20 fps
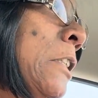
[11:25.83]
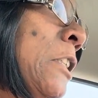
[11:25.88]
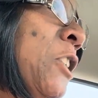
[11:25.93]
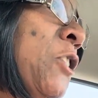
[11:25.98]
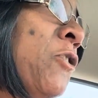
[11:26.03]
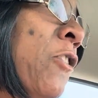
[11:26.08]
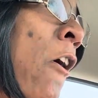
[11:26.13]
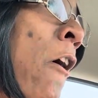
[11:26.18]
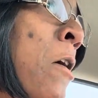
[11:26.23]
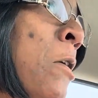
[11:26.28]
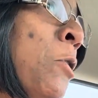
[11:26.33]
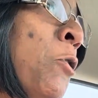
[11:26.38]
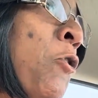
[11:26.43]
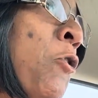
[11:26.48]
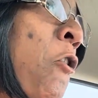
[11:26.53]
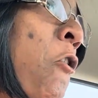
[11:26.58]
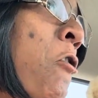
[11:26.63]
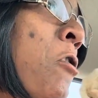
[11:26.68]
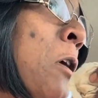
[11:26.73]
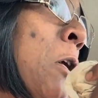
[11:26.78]
That,
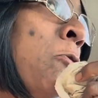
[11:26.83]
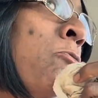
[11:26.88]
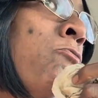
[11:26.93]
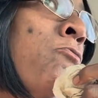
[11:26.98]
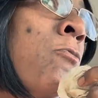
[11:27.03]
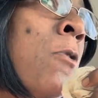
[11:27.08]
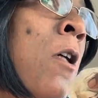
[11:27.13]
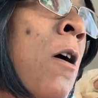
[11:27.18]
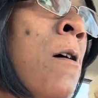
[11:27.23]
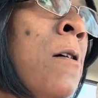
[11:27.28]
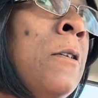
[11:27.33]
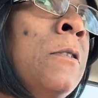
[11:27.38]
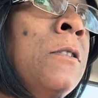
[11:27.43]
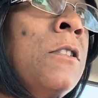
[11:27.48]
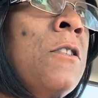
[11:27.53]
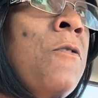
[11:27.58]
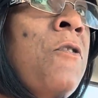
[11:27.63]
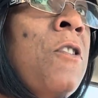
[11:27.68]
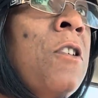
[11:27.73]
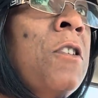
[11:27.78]
or
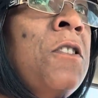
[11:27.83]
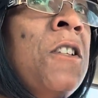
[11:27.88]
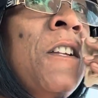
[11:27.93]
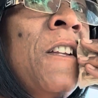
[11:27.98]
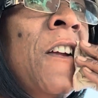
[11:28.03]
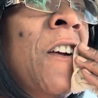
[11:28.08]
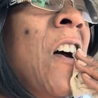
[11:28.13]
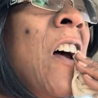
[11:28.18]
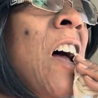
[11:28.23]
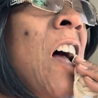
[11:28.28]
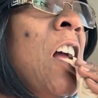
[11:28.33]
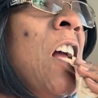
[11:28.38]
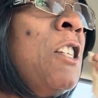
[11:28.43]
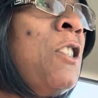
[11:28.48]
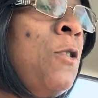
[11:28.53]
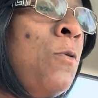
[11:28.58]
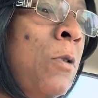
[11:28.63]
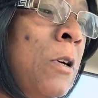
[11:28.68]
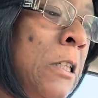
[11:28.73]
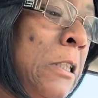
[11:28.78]
the first thing they ask
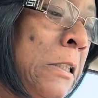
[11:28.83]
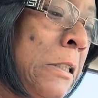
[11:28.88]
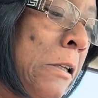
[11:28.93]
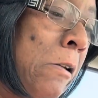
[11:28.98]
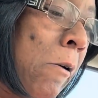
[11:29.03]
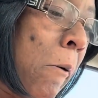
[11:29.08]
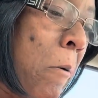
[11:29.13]
you is,